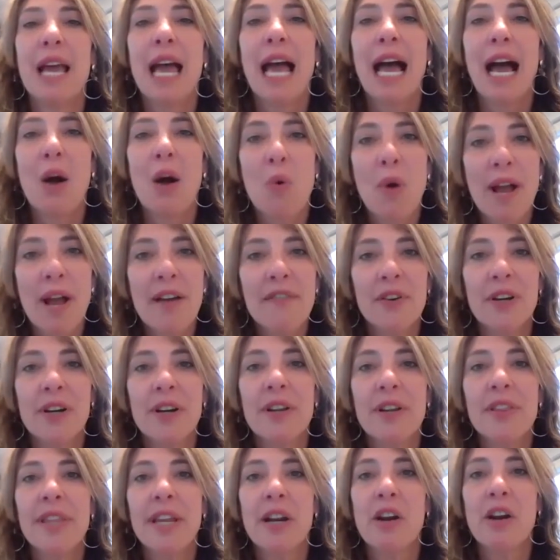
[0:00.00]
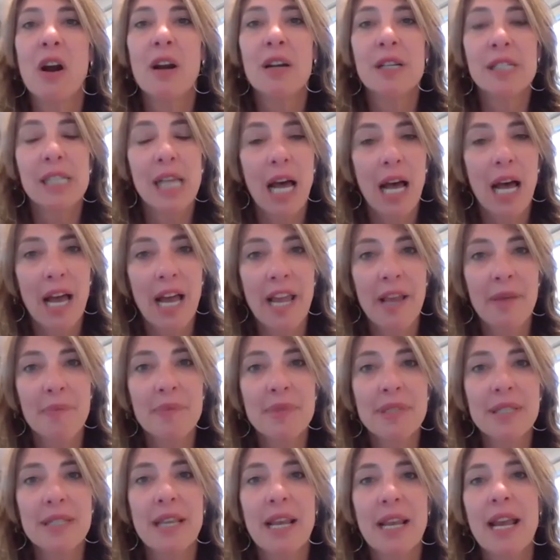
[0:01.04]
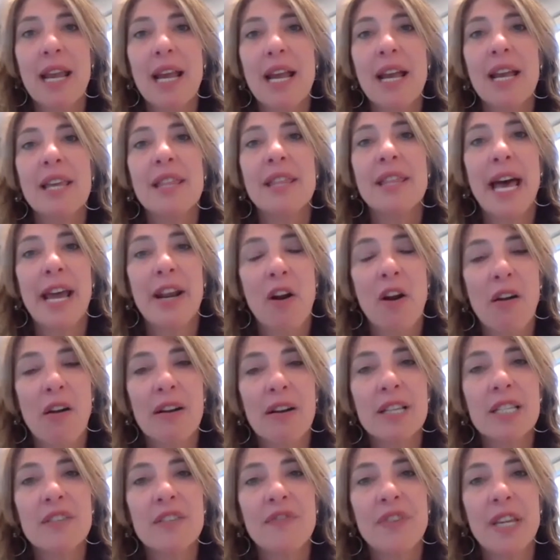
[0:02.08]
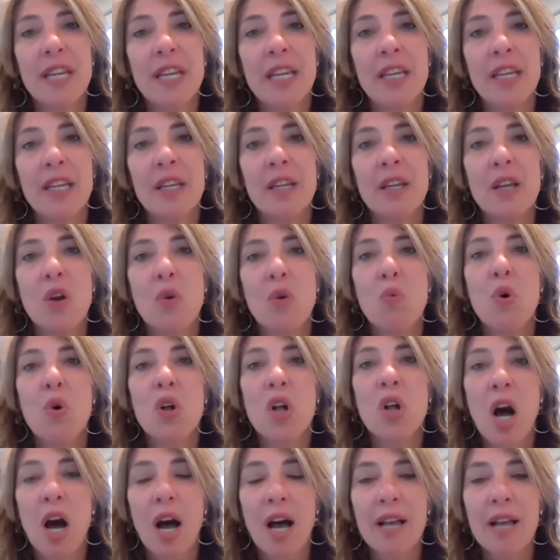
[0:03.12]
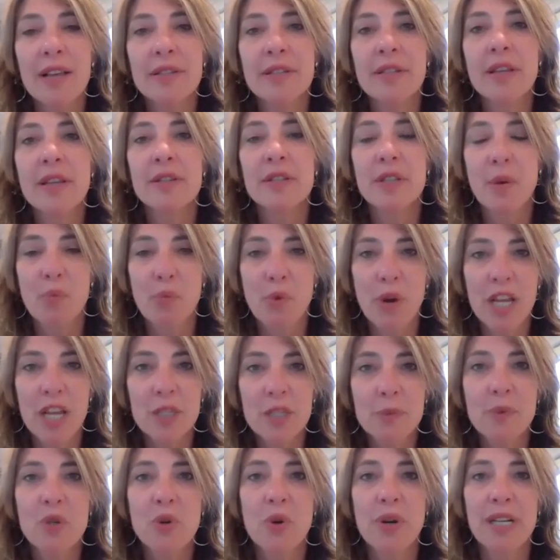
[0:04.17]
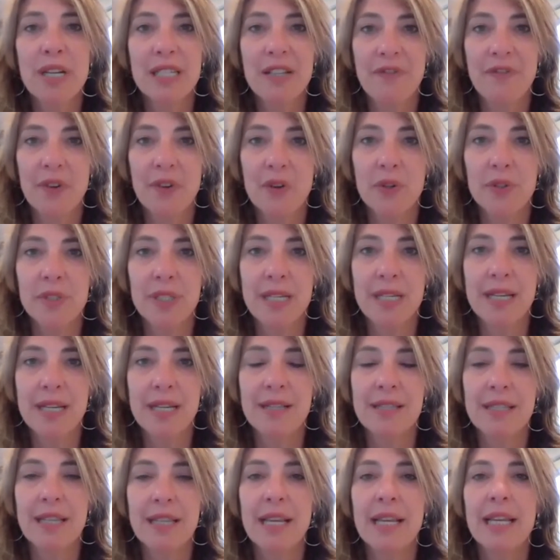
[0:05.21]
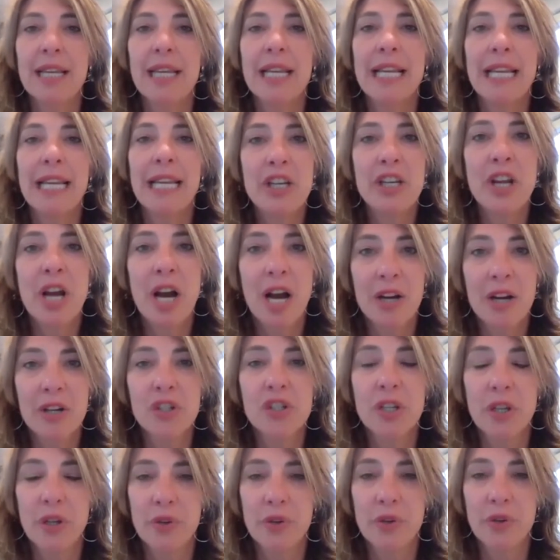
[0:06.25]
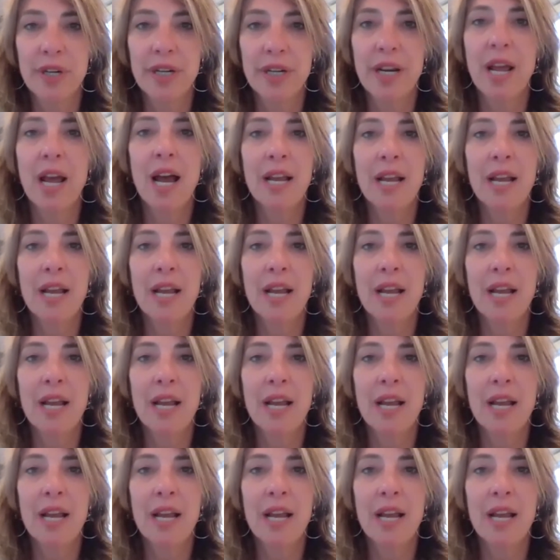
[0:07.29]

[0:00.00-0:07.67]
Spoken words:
However, there are times that RSV will cause some respiratory difficulties in young children,